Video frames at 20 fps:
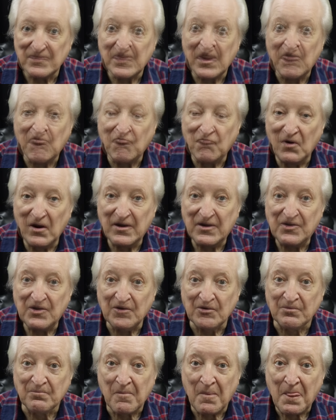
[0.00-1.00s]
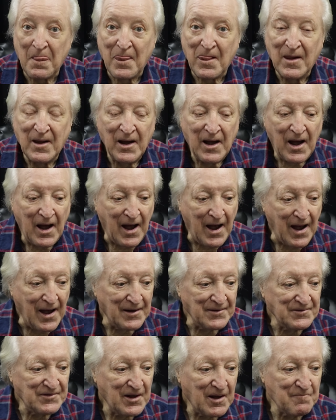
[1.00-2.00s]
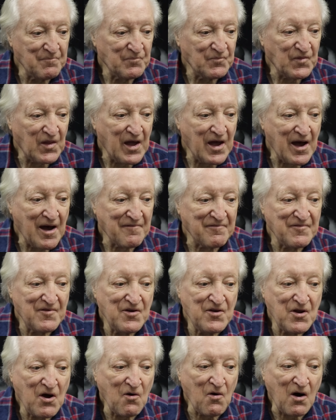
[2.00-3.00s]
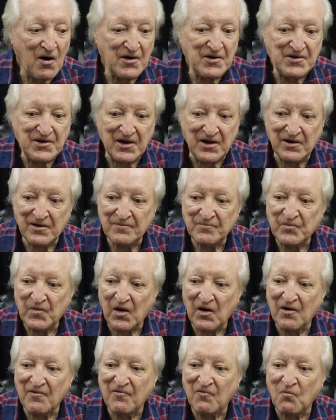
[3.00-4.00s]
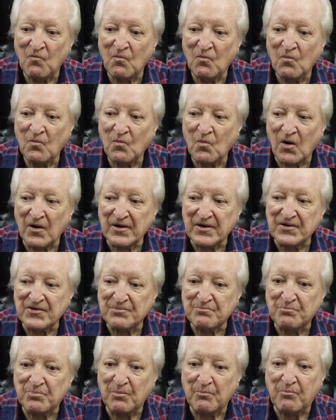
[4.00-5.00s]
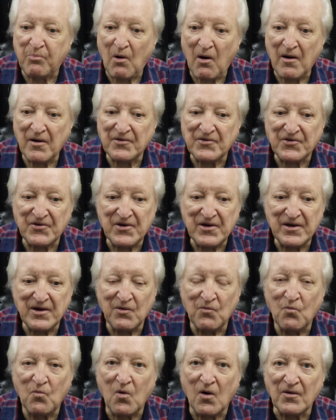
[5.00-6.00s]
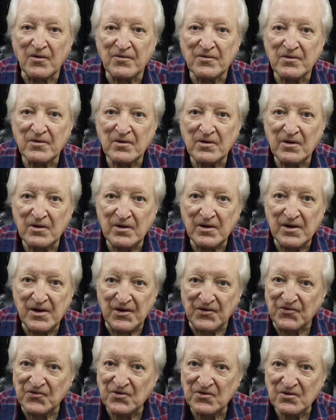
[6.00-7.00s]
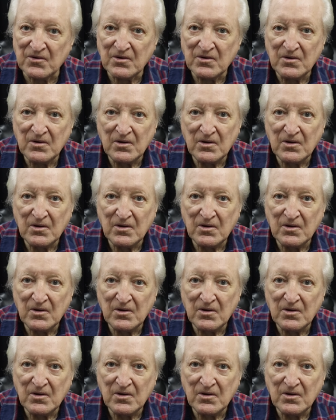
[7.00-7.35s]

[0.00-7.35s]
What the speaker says: They really do. And they have no idea of what is proprietary and what isn't.